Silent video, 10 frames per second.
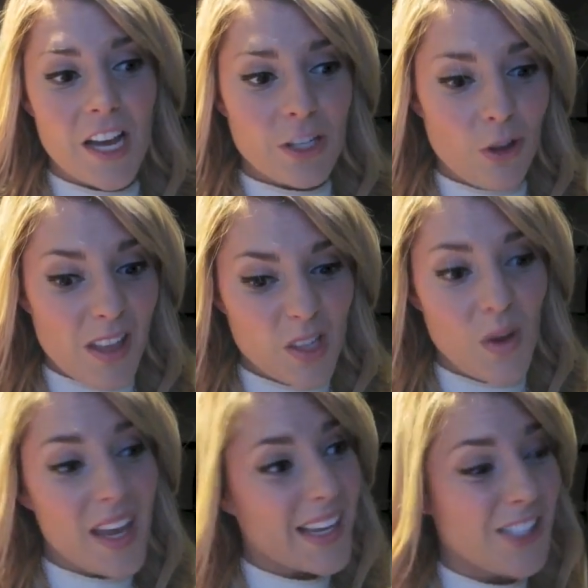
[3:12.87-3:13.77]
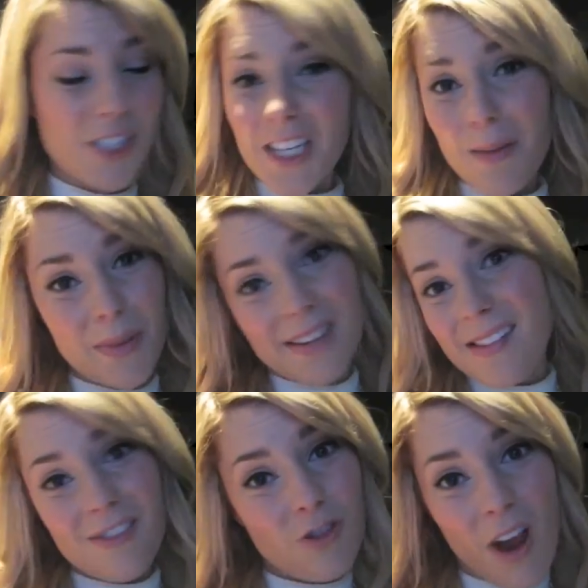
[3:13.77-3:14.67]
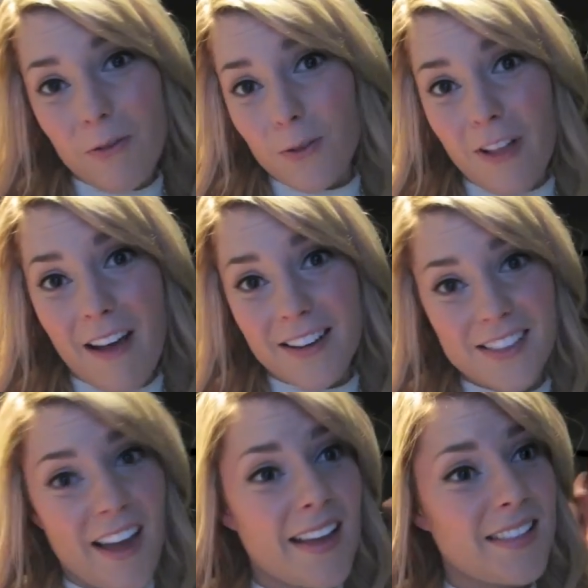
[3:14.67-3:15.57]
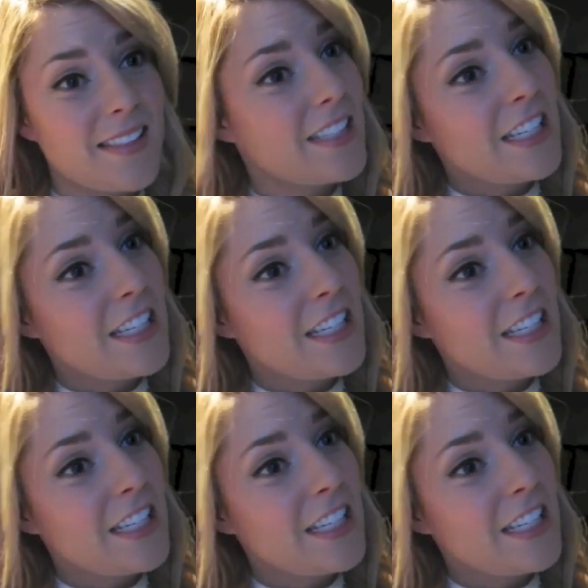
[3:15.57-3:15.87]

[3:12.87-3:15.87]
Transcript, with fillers: So this week it's just going to be travel vlogs guys.